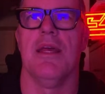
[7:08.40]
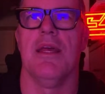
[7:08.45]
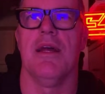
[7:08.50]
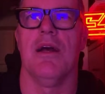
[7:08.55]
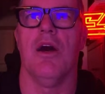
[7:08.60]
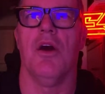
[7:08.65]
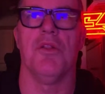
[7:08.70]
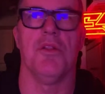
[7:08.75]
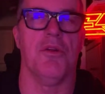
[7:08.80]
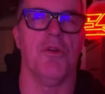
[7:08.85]

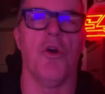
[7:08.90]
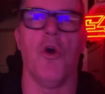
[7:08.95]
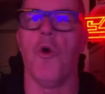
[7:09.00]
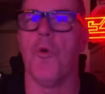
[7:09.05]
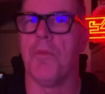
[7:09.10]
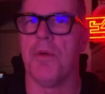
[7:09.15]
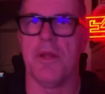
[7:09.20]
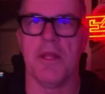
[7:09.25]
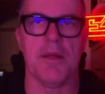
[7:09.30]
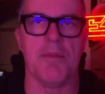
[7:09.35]
all their
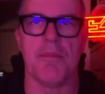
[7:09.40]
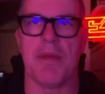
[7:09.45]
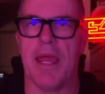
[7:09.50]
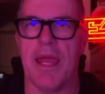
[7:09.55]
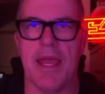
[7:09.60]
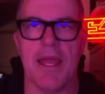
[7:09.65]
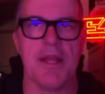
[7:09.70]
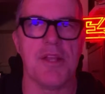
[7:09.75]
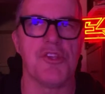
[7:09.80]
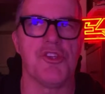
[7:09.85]
opening
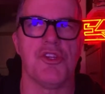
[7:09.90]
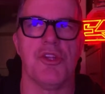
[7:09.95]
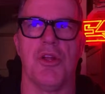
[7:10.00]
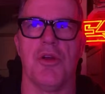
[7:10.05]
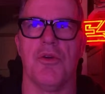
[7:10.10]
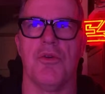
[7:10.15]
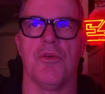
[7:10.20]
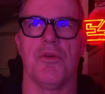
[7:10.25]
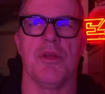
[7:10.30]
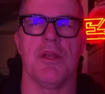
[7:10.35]
bands, you
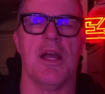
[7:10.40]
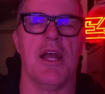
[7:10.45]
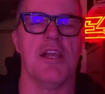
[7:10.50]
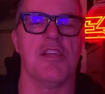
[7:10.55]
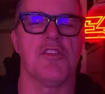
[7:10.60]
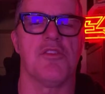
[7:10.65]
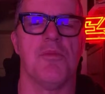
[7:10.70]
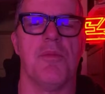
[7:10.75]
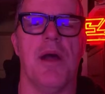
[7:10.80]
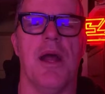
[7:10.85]
know,
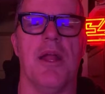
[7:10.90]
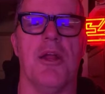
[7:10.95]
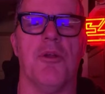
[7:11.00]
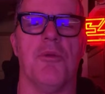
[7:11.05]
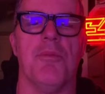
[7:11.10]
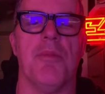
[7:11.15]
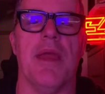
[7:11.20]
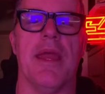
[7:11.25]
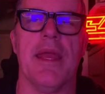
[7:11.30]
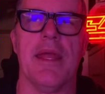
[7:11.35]
guys from
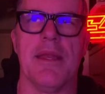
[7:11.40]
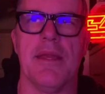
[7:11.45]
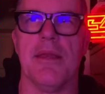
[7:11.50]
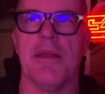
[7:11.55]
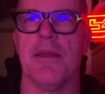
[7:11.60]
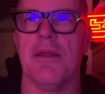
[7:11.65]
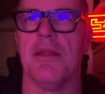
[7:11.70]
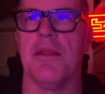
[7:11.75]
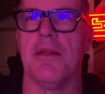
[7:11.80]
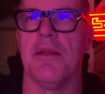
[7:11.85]
Iron
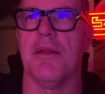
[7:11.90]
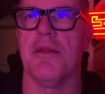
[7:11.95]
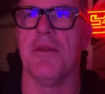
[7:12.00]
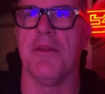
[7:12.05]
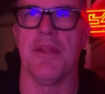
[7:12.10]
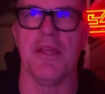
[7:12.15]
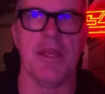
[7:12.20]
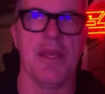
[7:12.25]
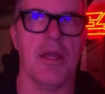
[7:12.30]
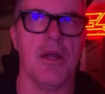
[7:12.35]
Maiden and
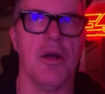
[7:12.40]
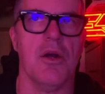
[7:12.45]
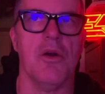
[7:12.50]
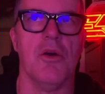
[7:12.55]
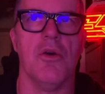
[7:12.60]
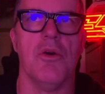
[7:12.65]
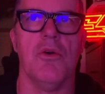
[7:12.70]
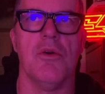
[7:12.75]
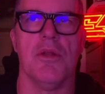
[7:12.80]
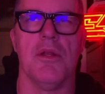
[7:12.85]

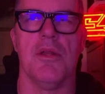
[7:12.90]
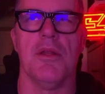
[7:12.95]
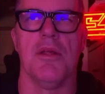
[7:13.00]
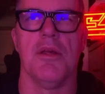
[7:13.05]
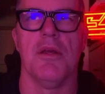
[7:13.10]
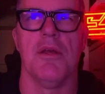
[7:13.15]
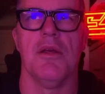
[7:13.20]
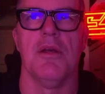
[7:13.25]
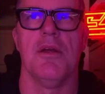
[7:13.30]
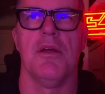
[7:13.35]
Dio. And
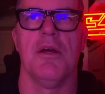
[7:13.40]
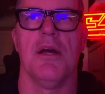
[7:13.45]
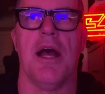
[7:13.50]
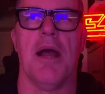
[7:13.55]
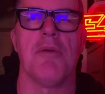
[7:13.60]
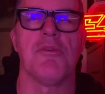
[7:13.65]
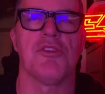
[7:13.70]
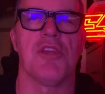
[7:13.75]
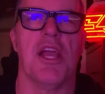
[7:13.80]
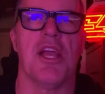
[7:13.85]

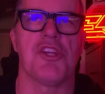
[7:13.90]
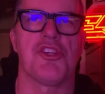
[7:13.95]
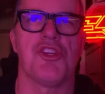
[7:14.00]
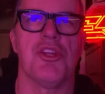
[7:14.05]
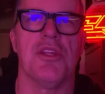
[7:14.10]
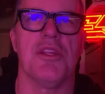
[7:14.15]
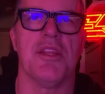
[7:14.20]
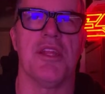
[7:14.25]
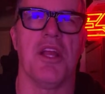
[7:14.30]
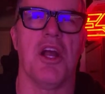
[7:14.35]
I was
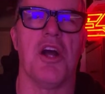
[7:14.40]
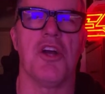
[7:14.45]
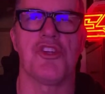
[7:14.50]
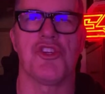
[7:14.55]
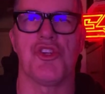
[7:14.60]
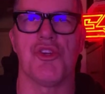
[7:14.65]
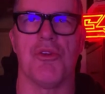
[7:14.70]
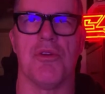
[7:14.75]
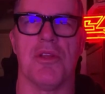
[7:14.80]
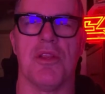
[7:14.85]
actually the
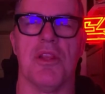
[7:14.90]
usher at